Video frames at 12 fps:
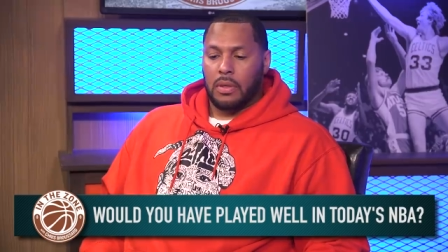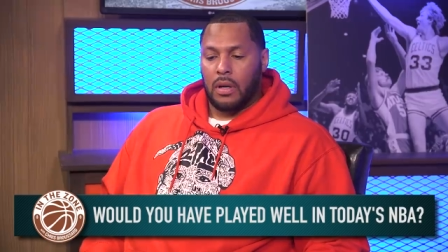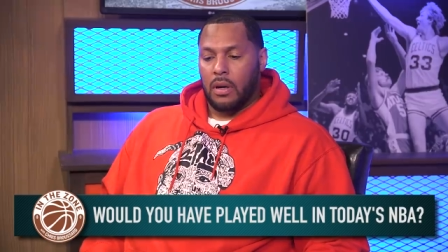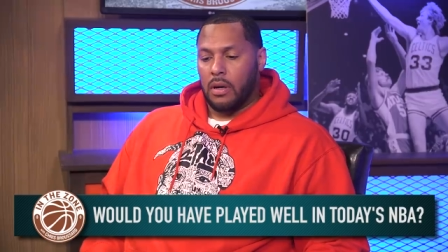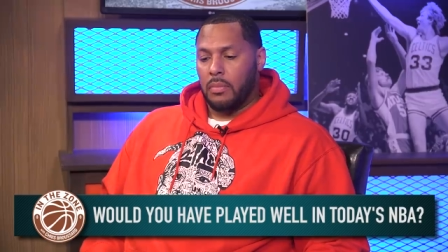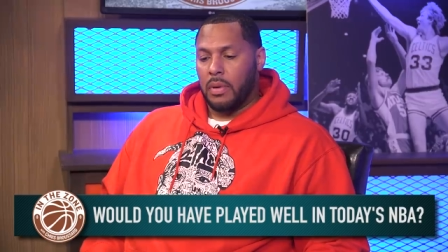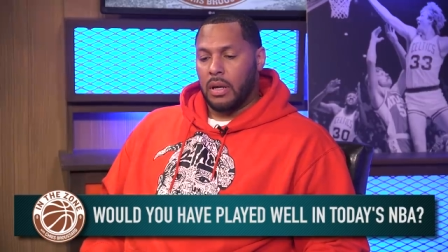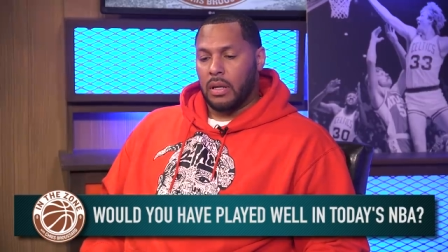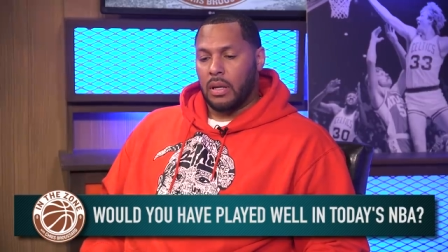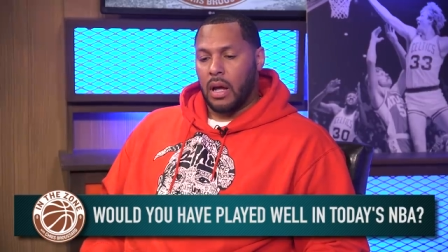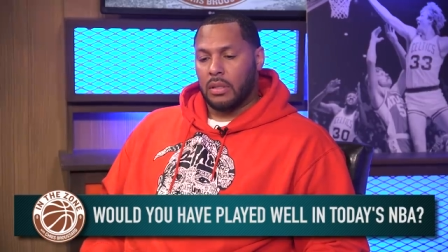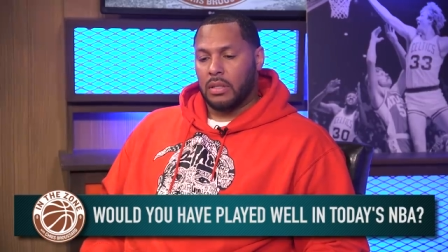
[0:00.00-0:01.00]
Oh man,
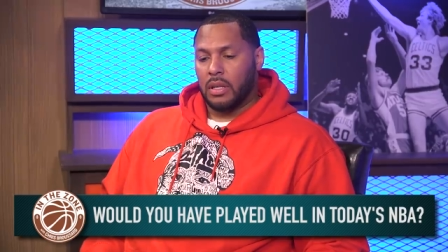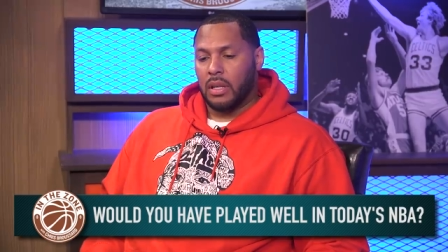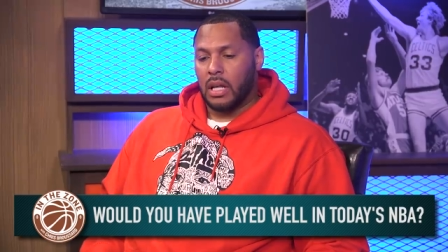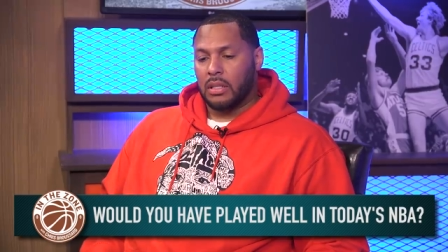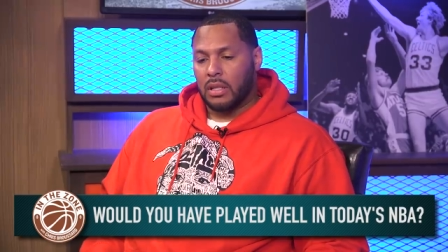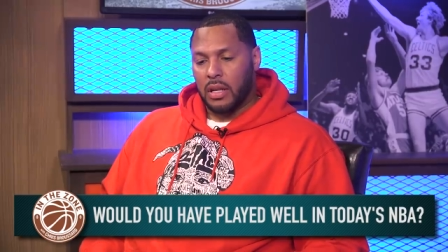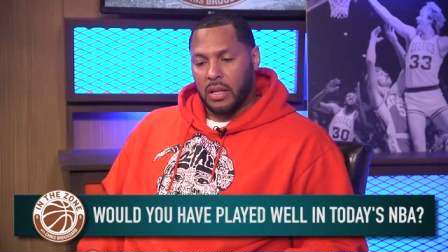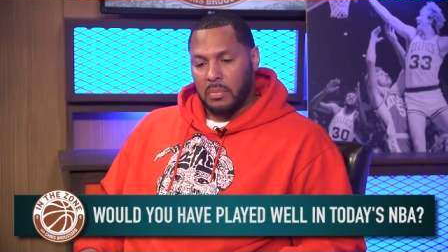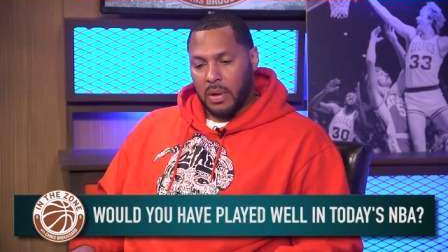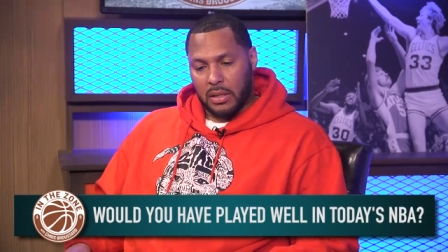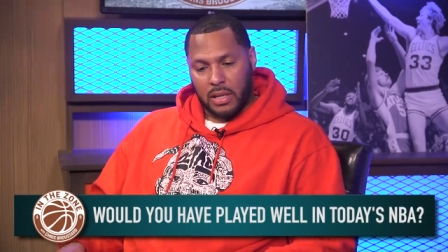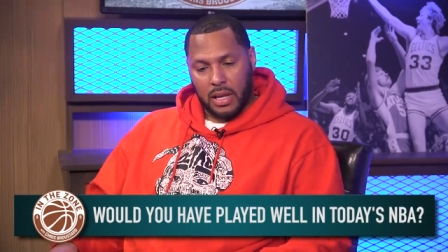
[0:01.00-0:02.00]
I tend not to think
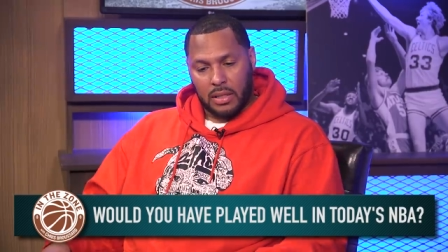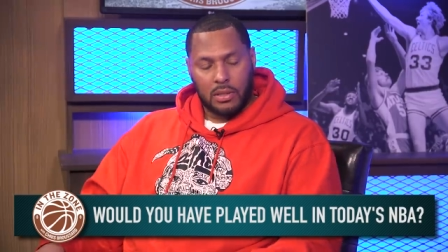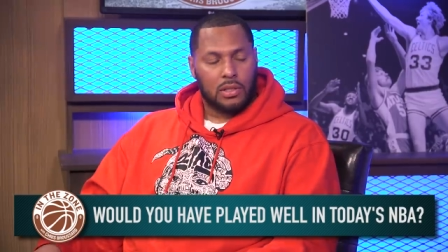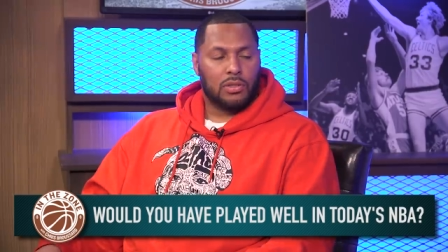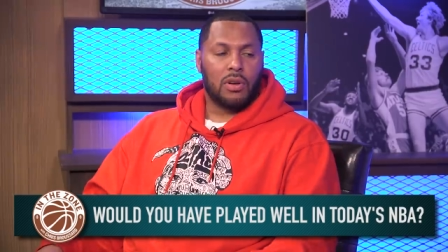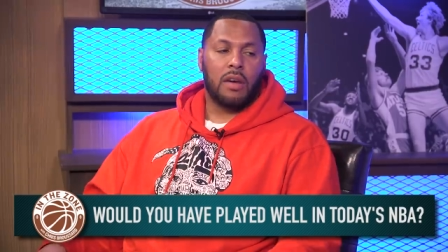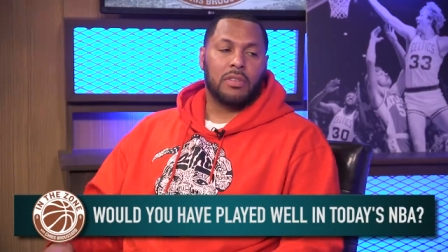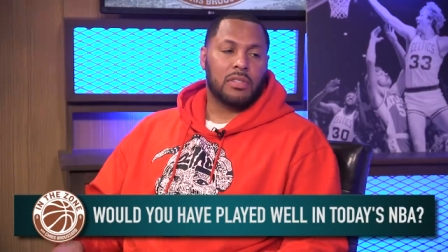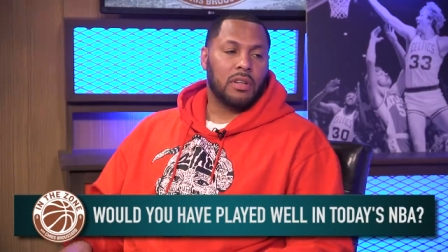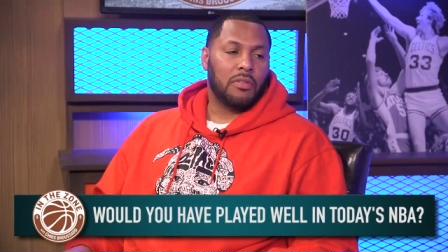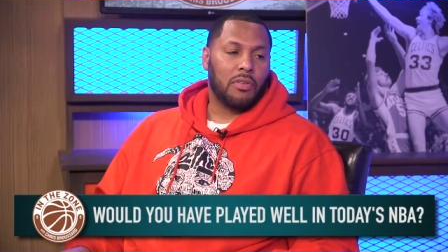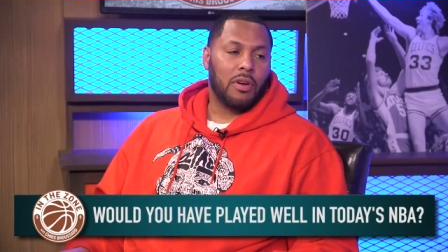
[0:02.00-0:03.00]
about that because you could drive
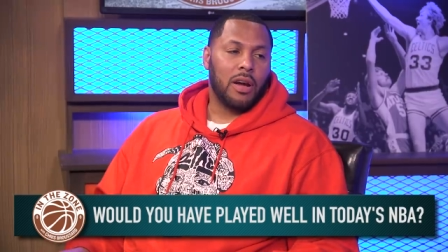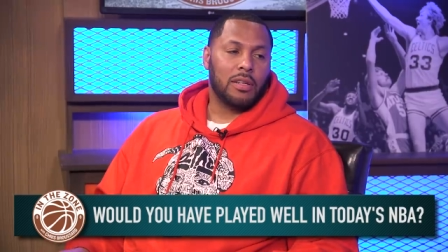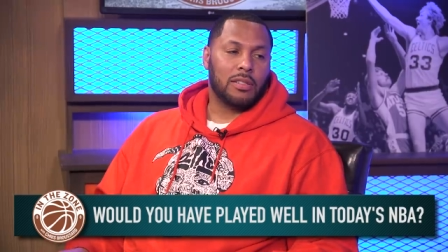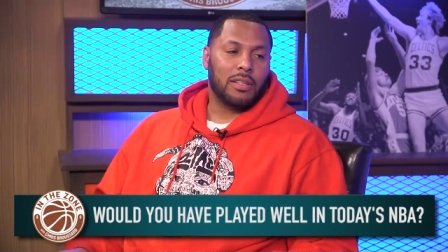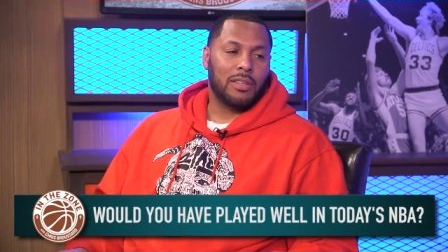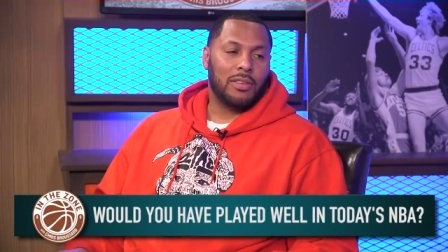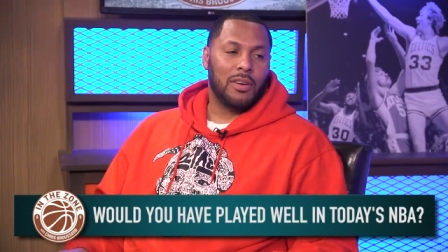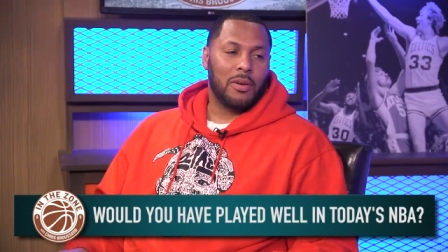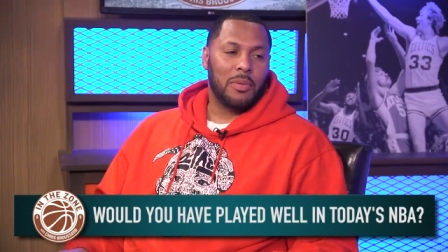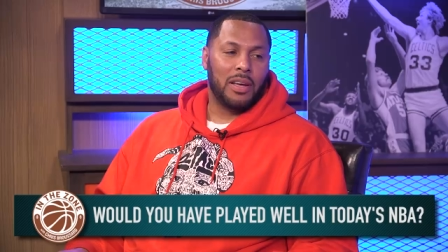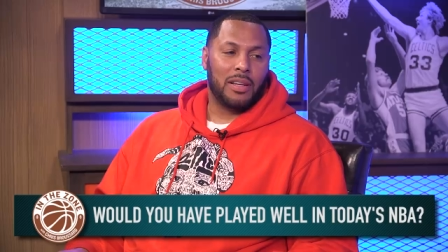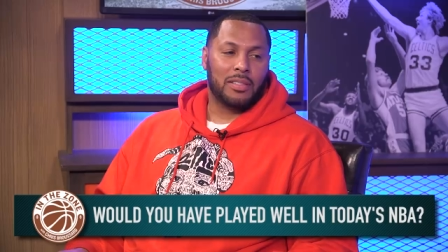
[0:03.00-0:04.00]
yourself crazy. You know what
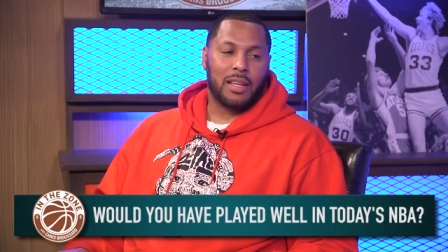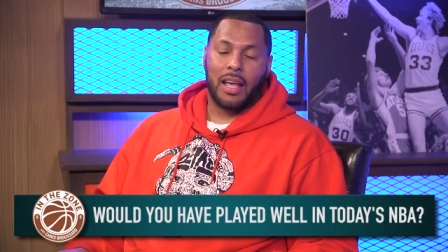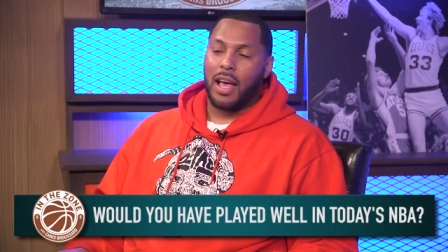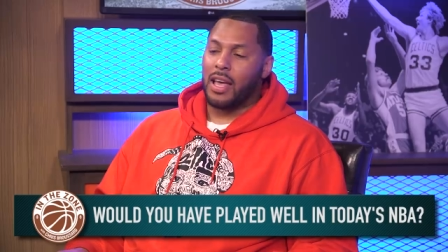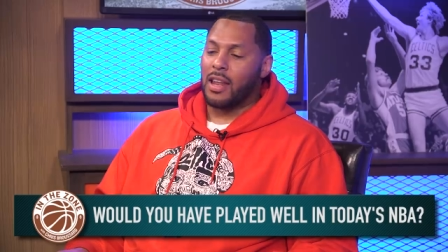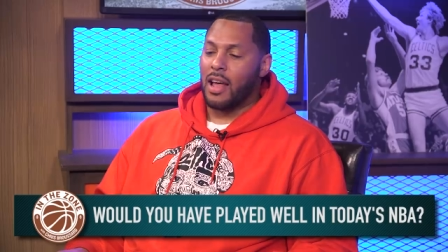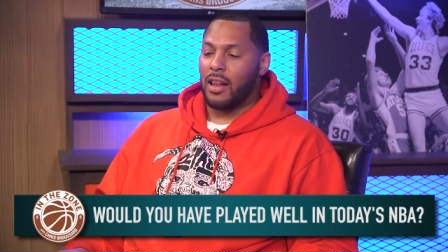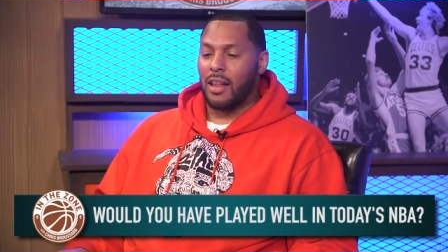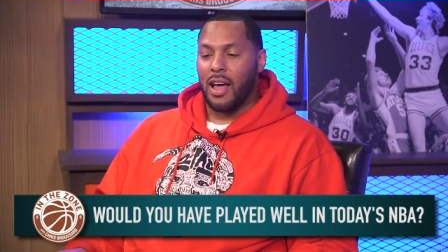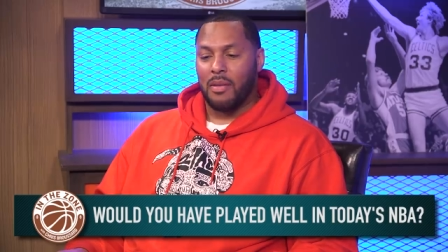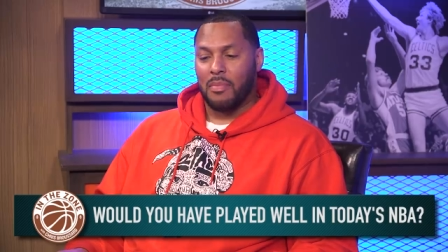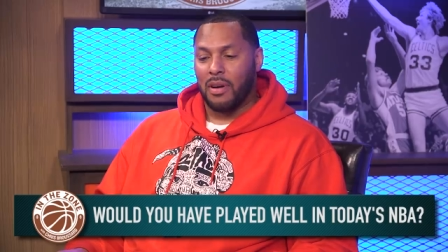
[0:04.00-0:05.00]
I mean? Because they handed out a lot of